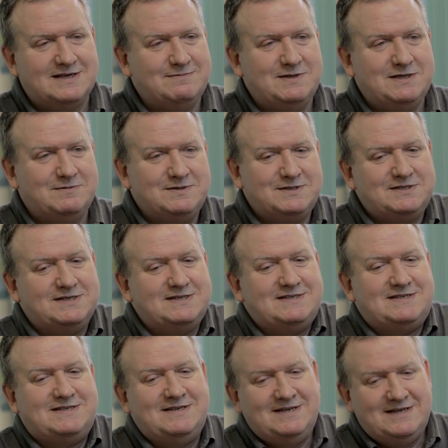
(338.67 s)
I mean, it was
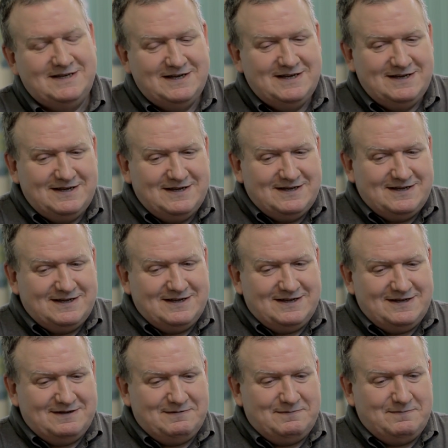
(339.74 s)
just
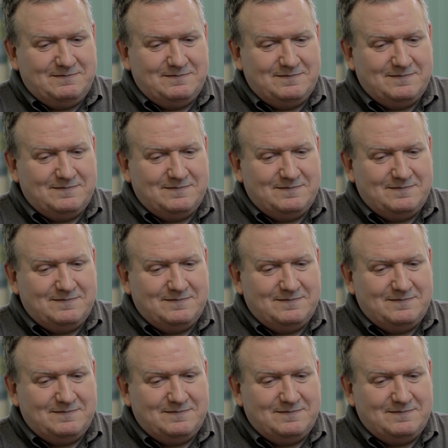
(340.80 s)
on